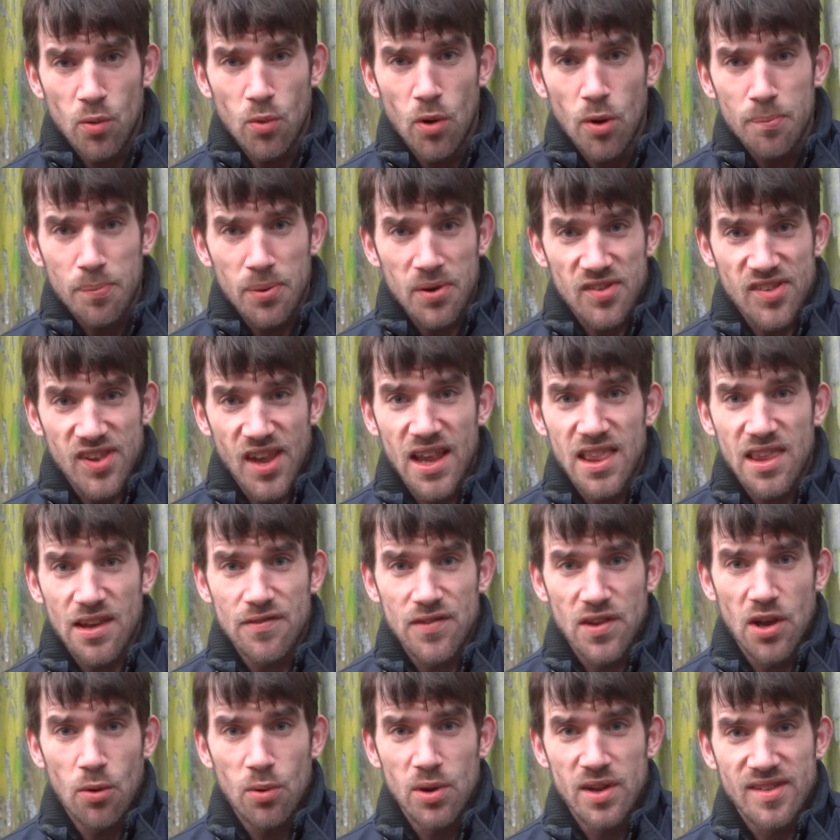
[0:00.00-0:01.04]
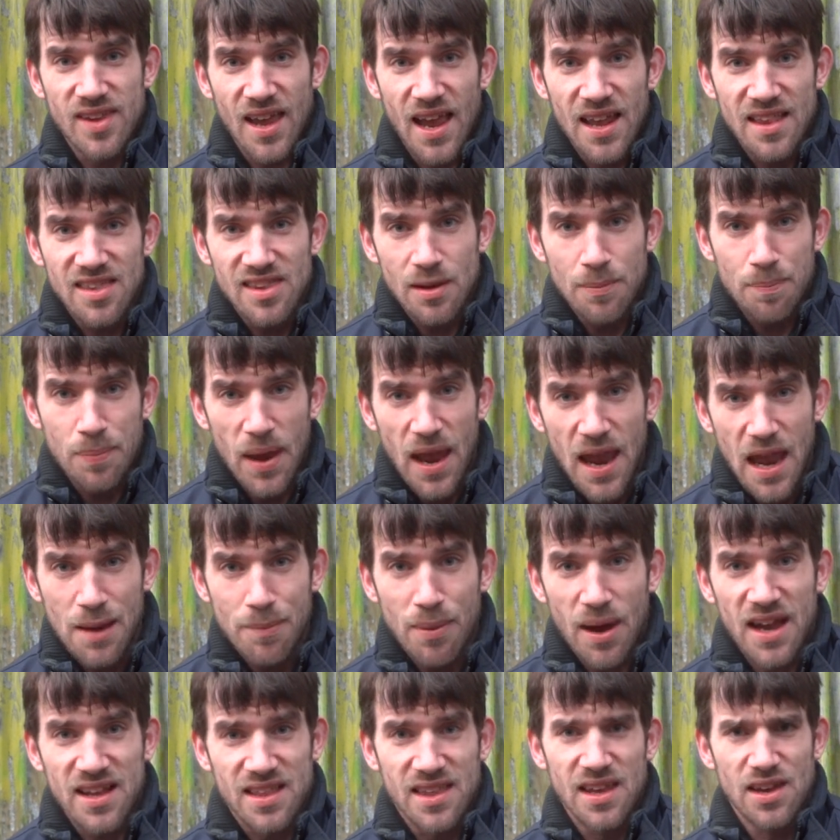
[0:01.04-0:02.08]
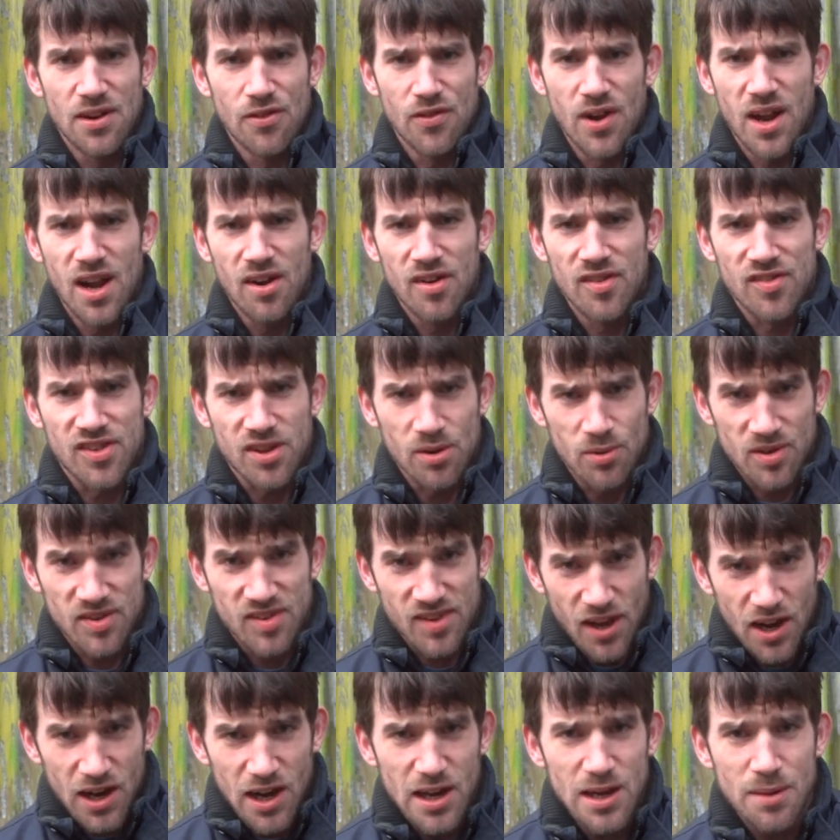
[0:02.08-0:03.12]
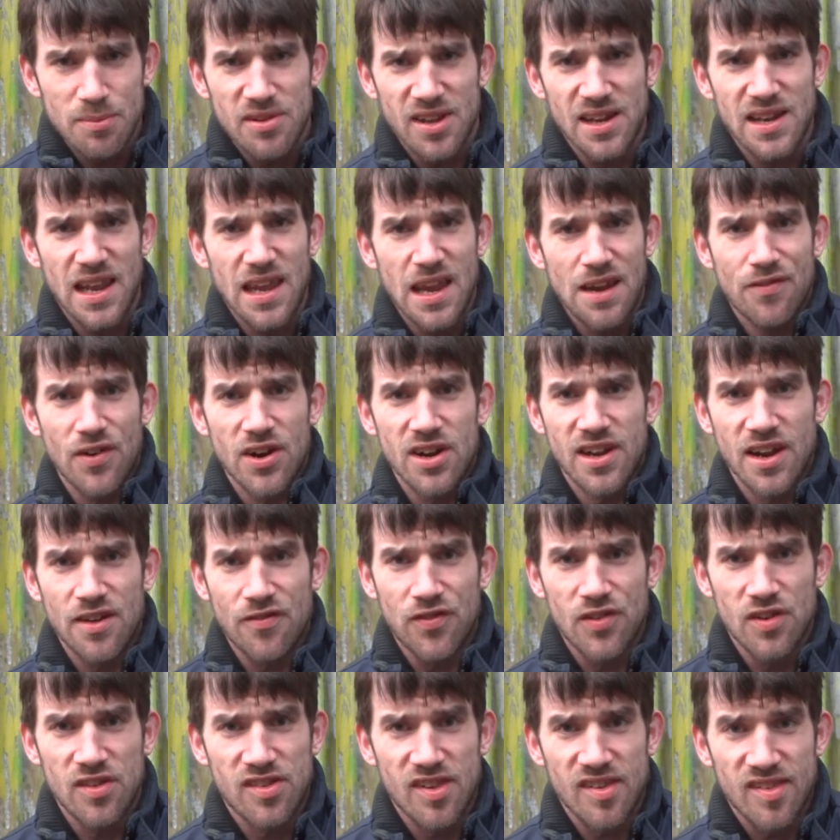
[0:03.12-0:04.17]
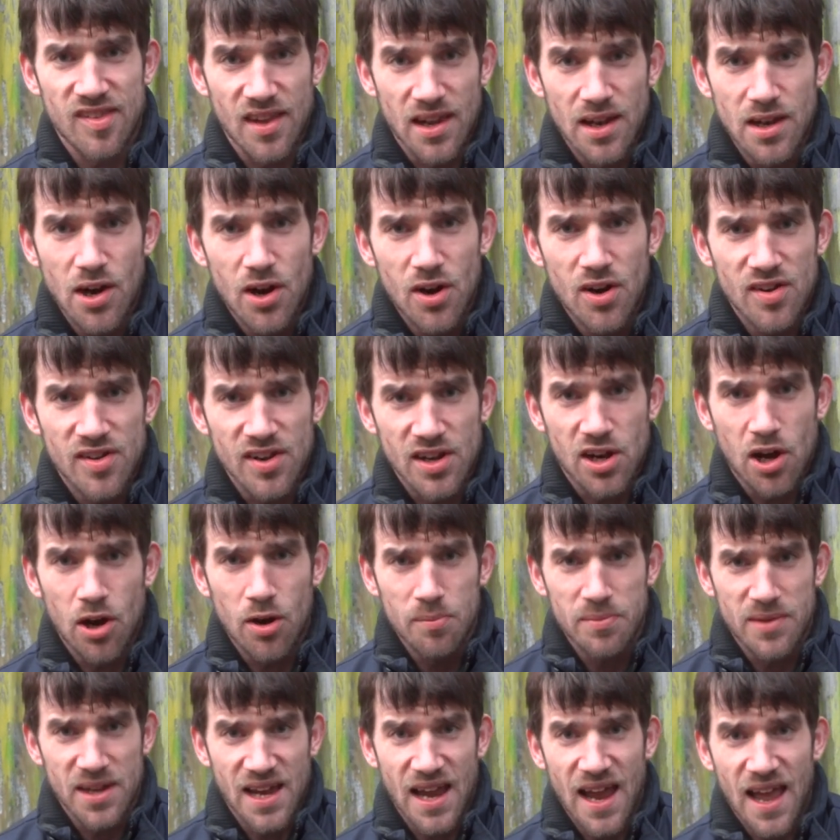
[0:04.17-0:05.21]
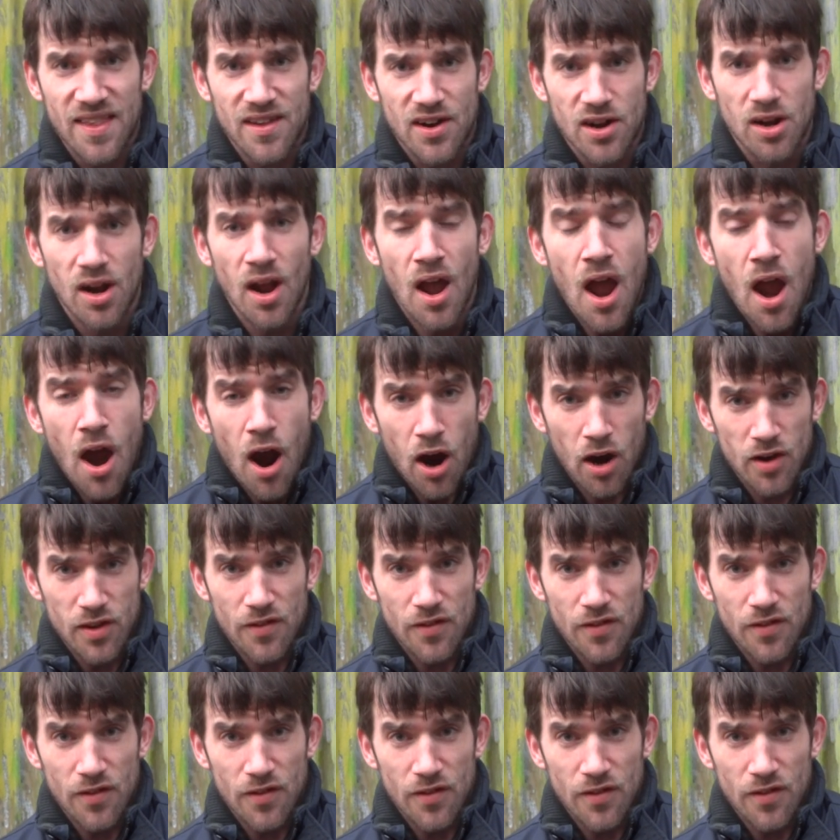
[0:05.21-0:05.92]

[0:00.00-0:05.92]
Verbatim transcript: 1% have no intent to pay back the arrears so it's time to leave our differences and learn to come together or